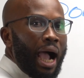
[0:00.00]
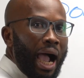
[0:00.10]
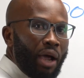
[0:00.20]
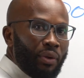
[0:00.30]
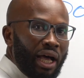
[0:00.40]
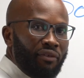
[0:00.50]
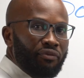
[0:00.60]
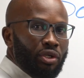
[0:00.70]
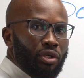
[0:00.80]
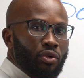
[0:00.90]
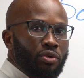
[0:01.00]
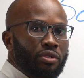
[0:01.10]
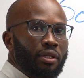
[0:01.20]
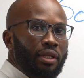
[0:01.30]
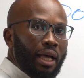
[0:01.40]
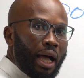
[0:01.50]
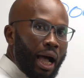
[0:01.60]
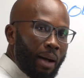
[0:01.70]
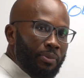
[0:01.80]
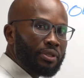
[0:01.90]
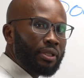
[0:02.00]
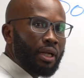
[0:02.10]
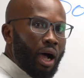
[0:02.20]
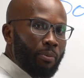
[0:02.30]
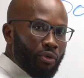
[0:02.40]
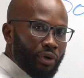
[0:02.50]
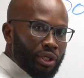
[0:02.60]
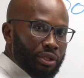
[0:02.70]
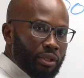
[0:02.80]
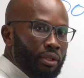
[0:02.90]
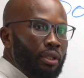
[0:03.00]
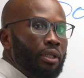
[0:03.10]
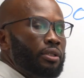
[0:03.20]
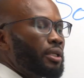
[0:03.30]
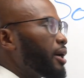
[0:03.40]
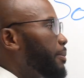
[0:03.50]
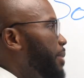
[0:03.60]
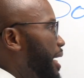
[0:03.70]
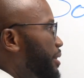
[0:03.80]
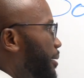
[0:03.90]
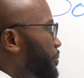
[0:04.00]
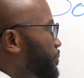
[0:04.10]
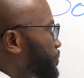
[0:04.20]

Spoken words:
I will have to use the opposite operation to combine them.